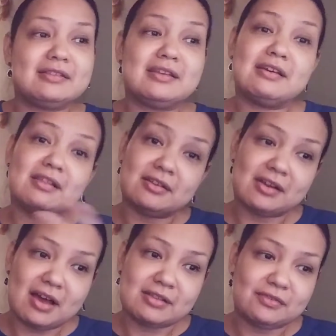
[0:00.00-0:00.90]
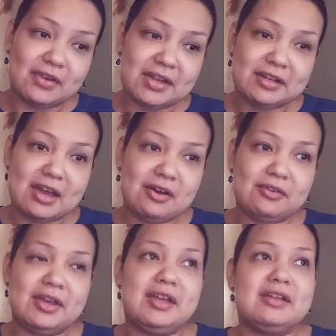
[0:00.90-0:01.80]
the other gods find
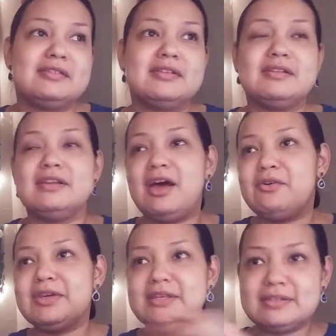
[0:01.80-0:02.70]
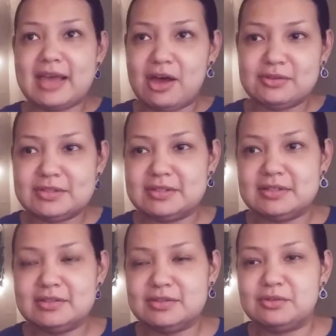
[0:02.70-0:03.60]
out, and now he's
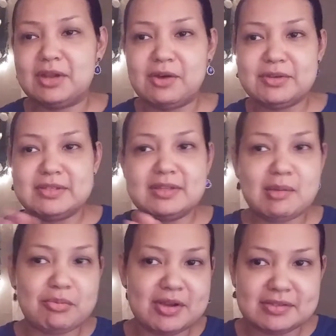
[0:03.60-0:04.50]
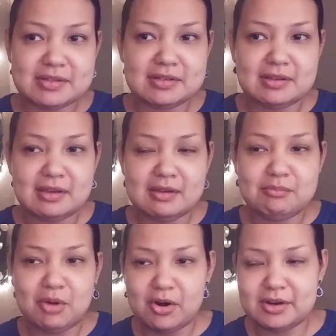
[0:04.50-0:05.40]
ousted, so now he's not present in
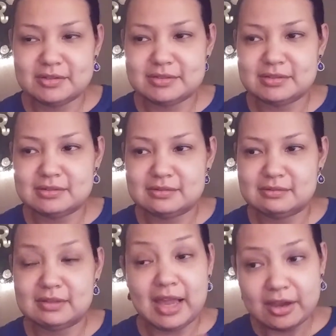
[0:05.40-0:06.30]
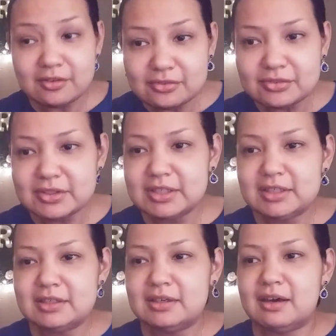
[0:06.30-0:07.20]
Mark's life.
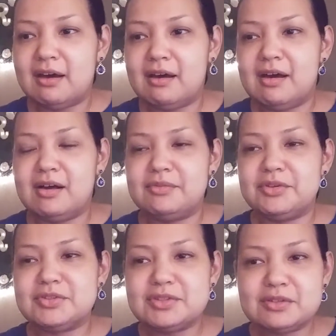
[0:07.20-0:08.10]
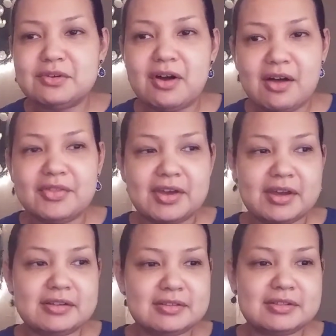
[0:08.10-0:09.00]
They're still on the
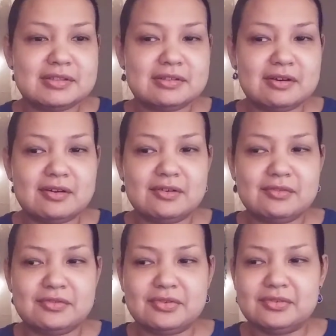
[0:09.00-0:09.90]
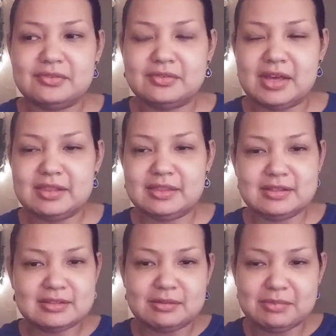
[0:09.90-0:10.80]
hunt of, I
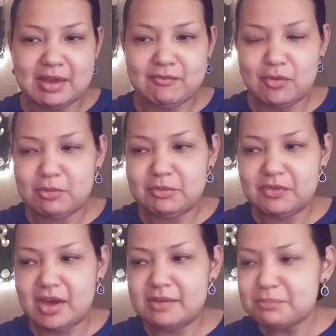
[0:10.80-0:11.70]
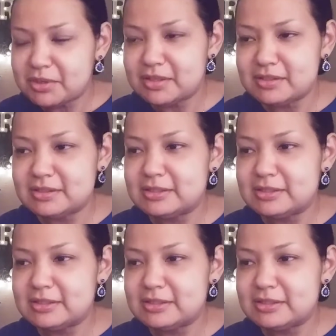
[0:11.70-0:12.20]
think, some that form of compass,